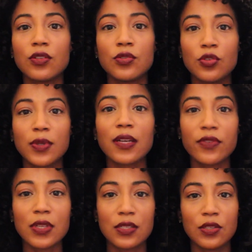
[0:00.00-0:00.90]
you know, do
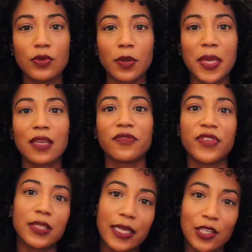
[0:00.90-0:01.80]
whatever you need to do to make it
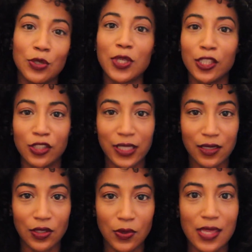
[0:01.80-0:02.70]
feel like you and look
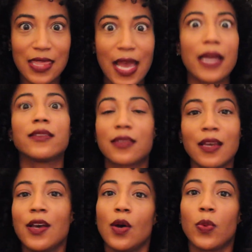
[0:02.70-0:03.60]
like you, and that's
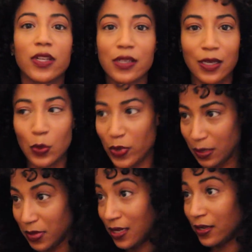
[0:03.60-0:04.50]
where you're gonna
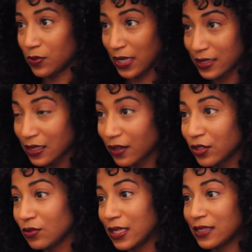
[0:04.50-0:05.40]
win, because when I tell
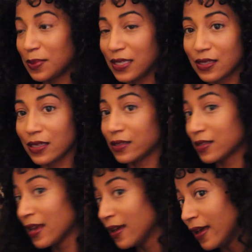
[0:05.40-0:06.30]
you these
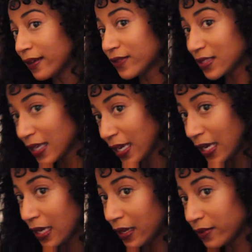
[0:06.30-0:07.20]
pieces have
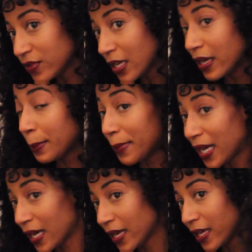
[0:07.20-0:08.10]
saved
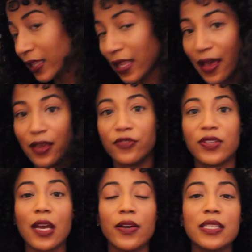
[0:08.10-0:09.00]
my
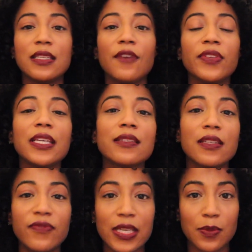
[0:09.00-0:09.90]
life. Now, it definitely is
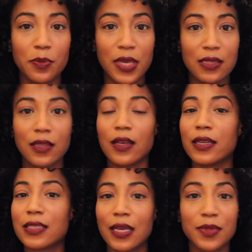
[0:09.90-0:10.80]
an investment piece. A
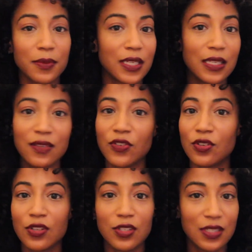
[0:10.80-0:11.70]
lot of times I'm gonna give you
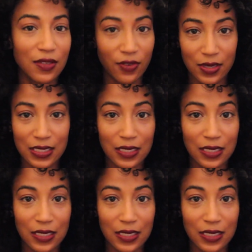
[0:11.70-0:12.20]
your good diva